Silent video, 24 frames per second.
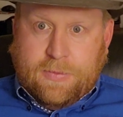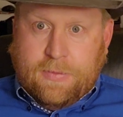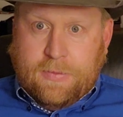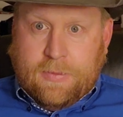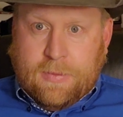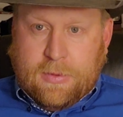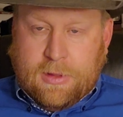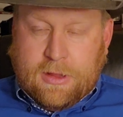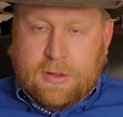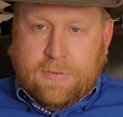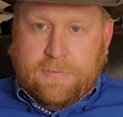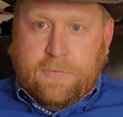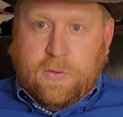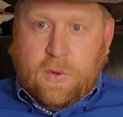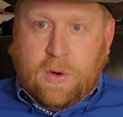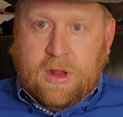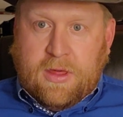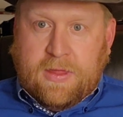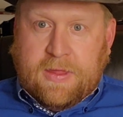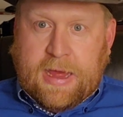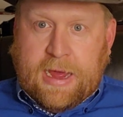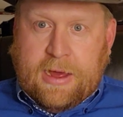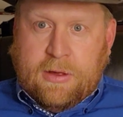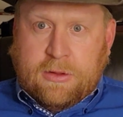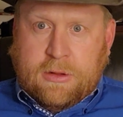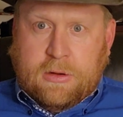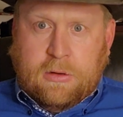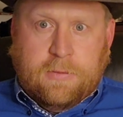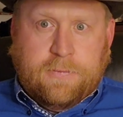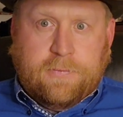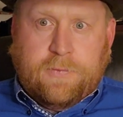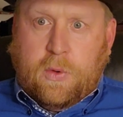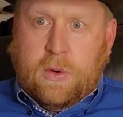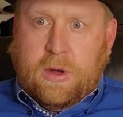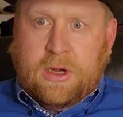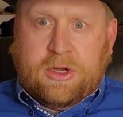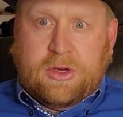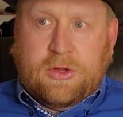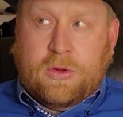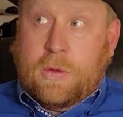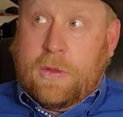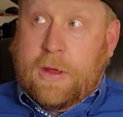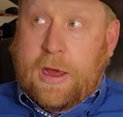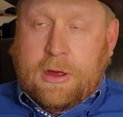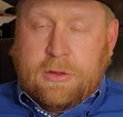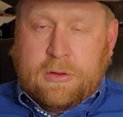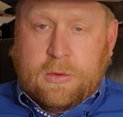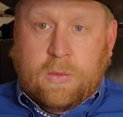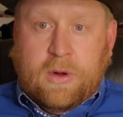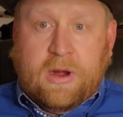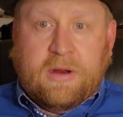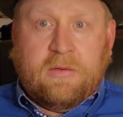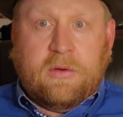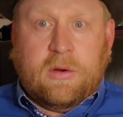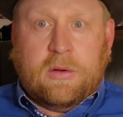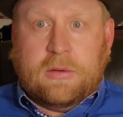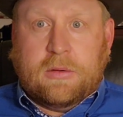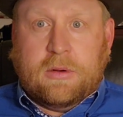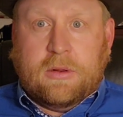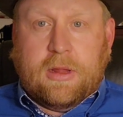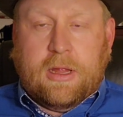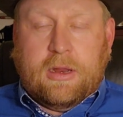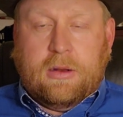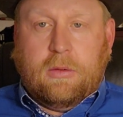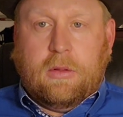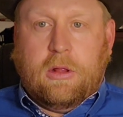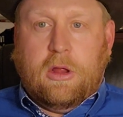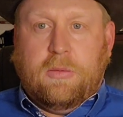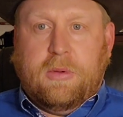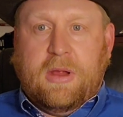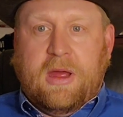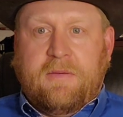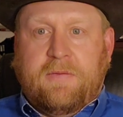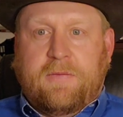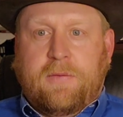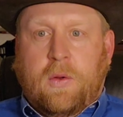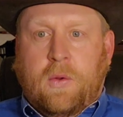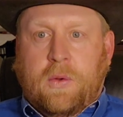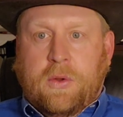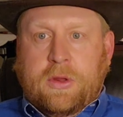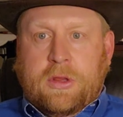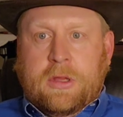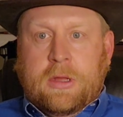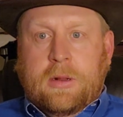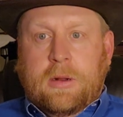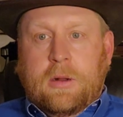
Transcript: 40,000 or 42,000, whatever that Globe Life holds.